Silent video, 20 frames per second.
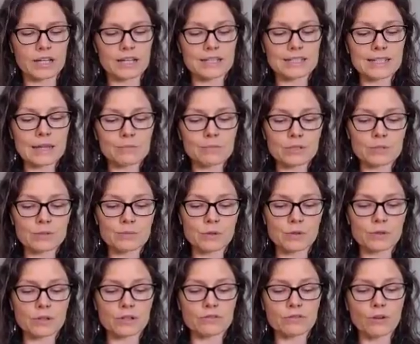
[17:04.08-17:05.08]
a
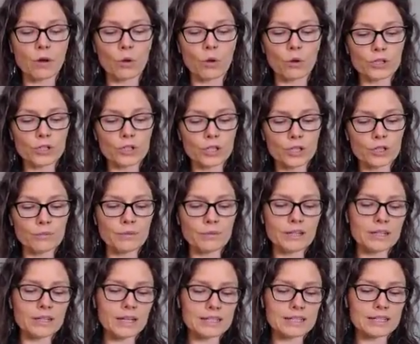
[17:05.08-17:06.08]
tablespoon of whole
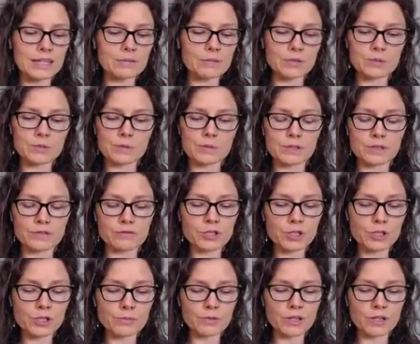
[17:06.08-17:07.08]
cumin, a tablespoon of
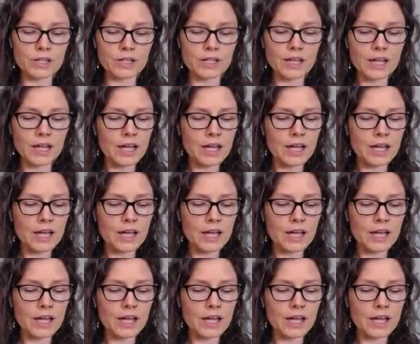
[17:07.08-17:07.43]
turmeric,